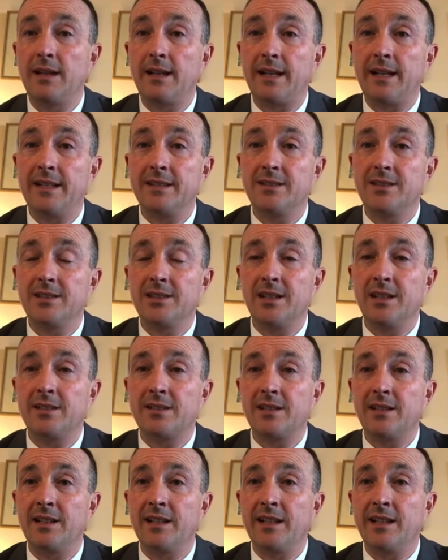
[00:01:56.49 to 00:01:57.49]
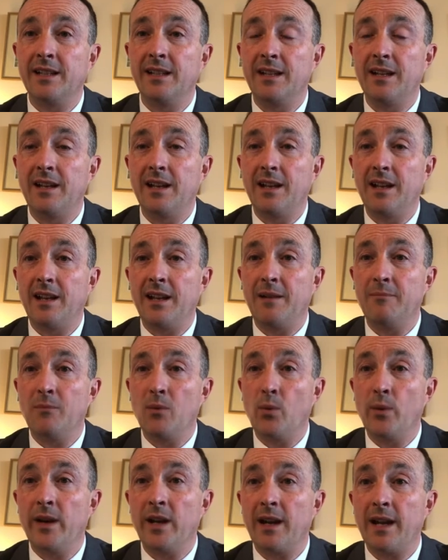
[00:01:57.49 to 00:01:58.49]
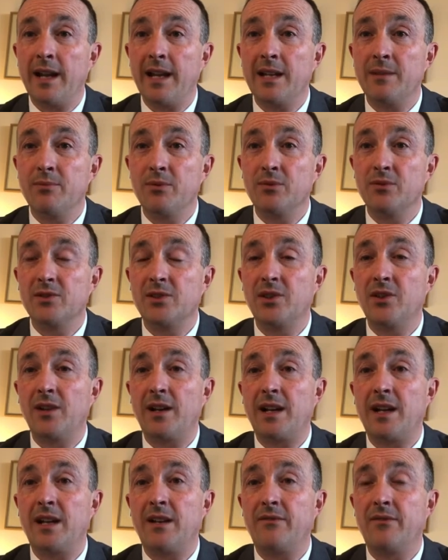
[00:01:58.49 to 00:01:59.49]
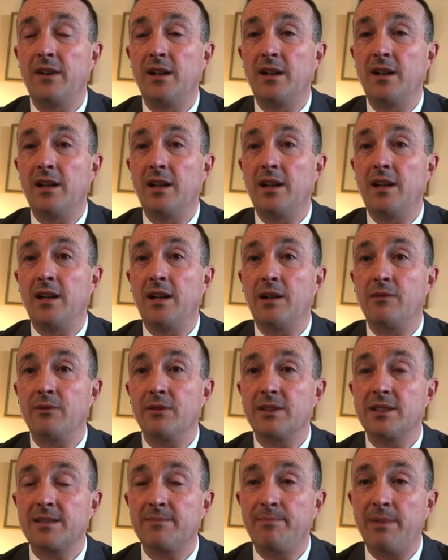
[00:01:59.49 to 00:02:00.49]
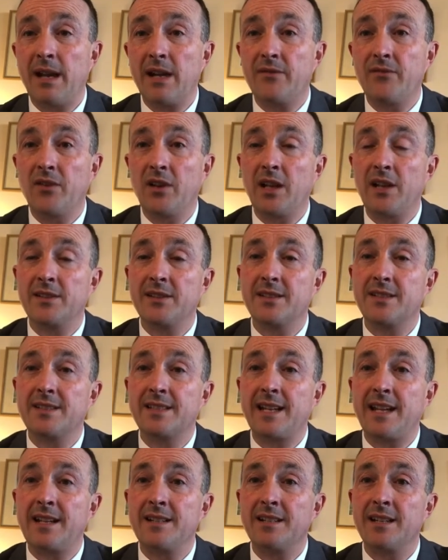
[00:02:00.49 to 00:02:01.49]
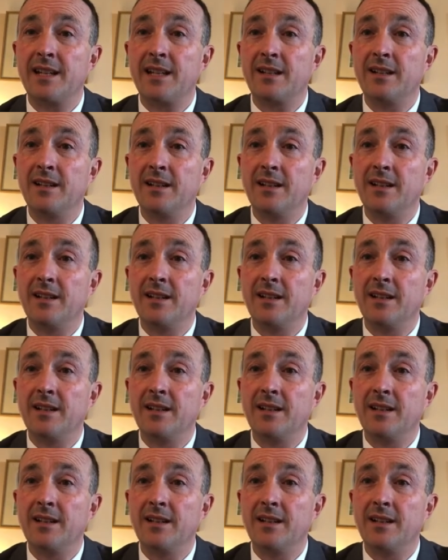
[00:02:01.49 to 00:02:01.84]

And certainly we are able to have a respectful understanding